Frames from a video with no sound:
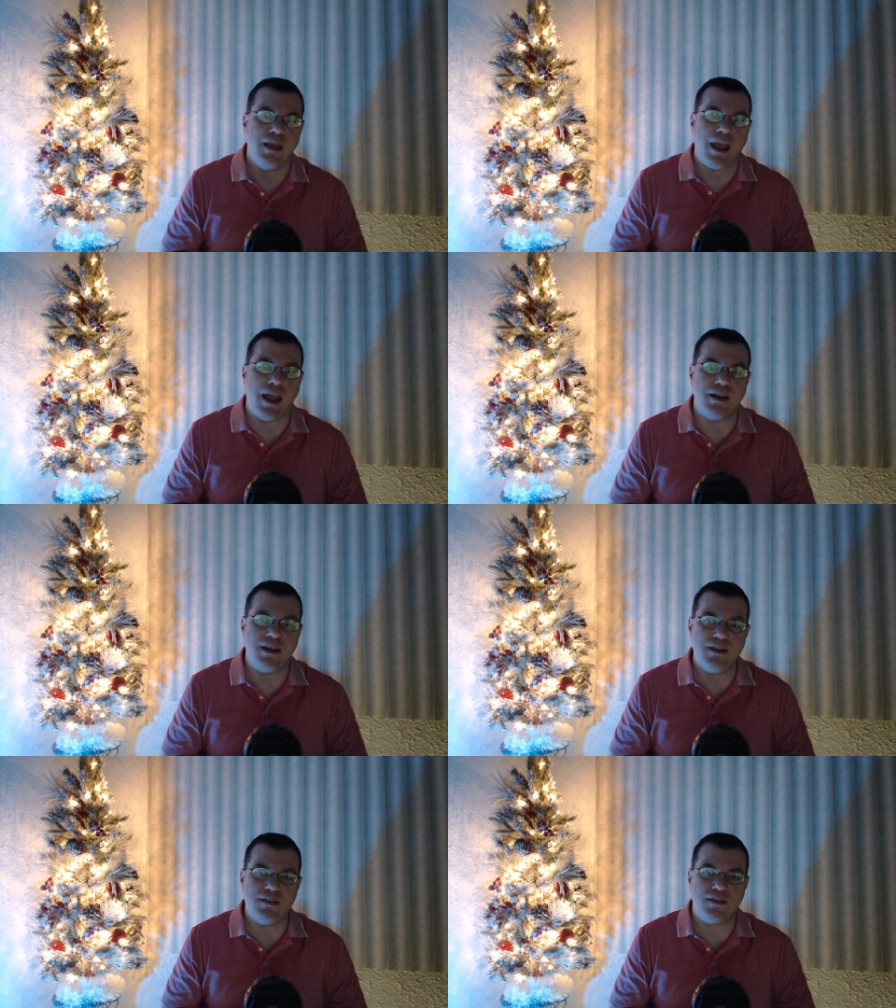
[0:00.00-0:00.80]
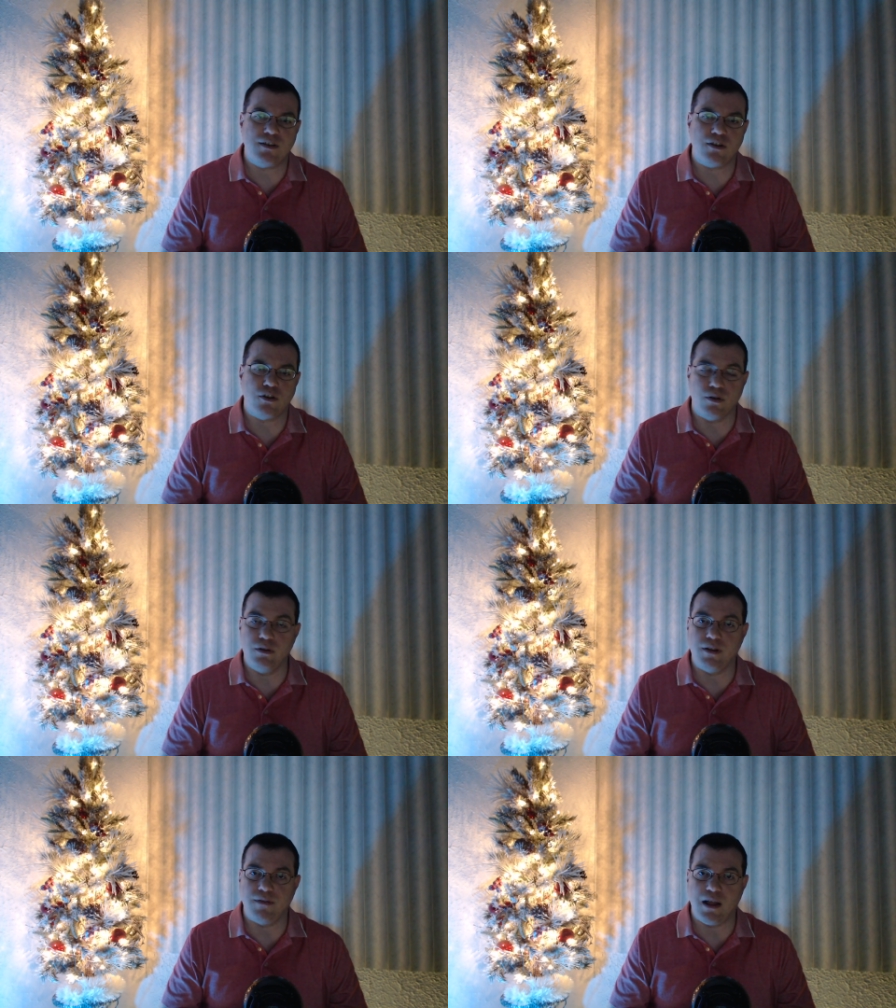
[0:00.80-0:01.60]
And it is
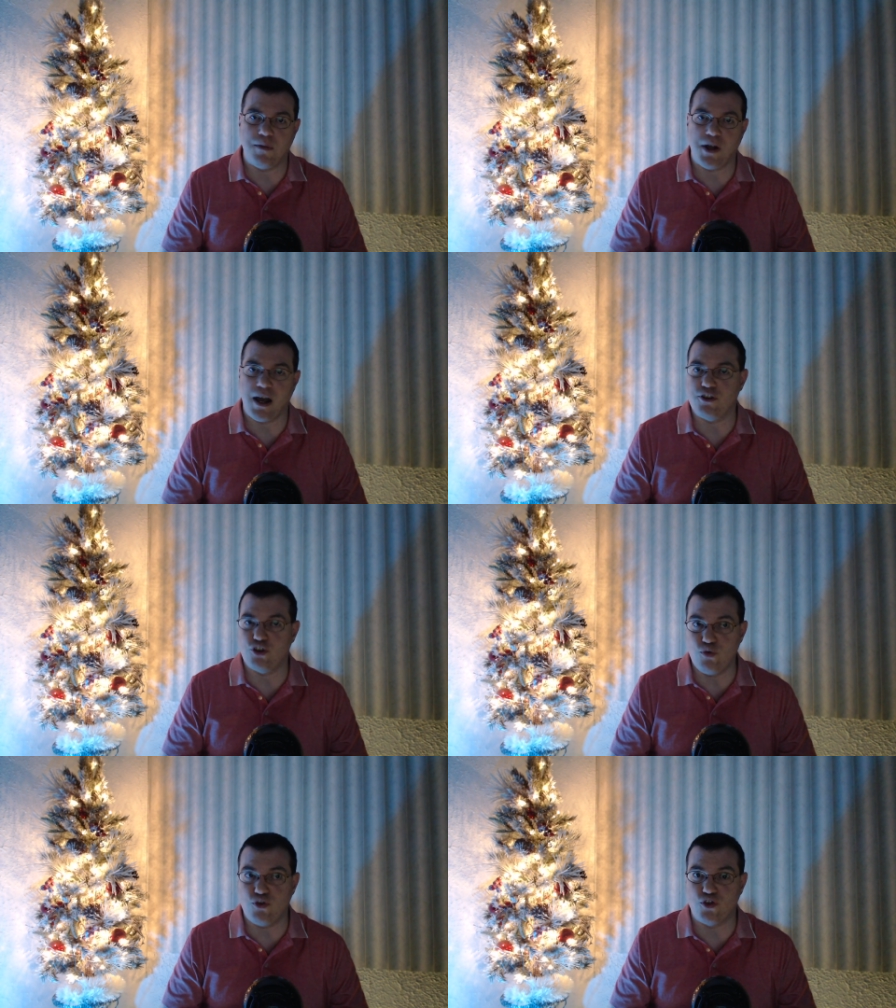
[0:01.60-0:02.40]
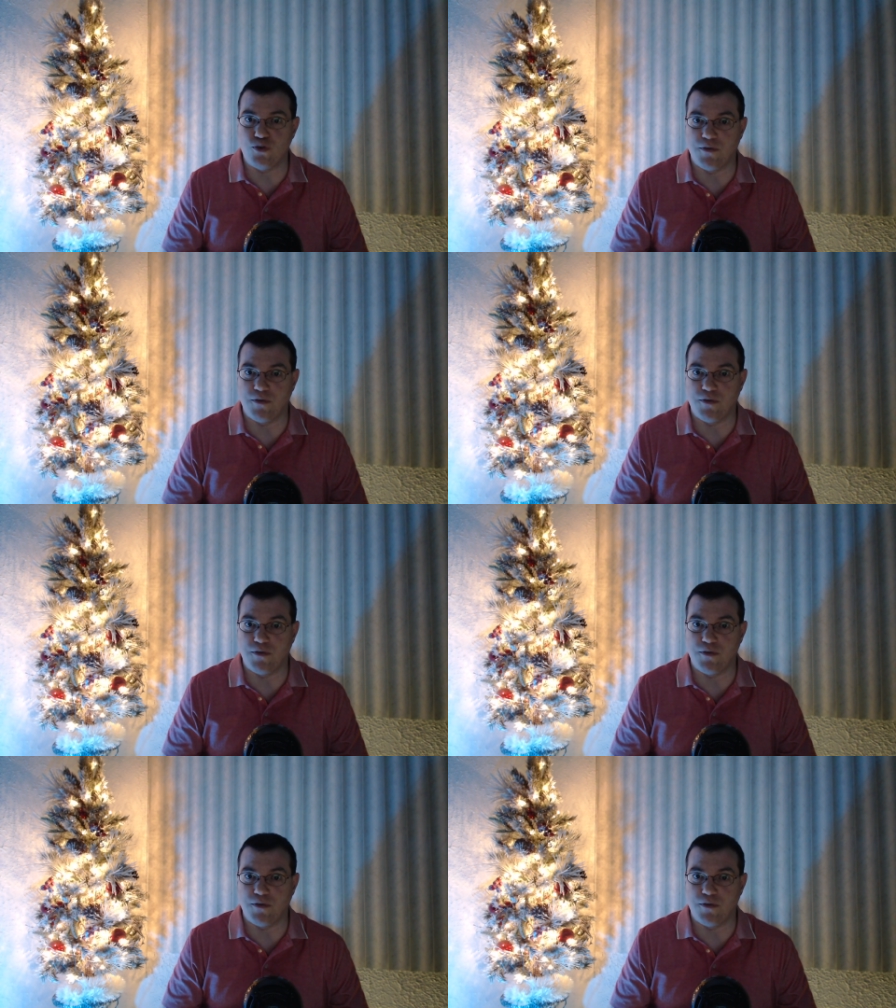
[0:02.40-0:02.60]
currently available on YouTube,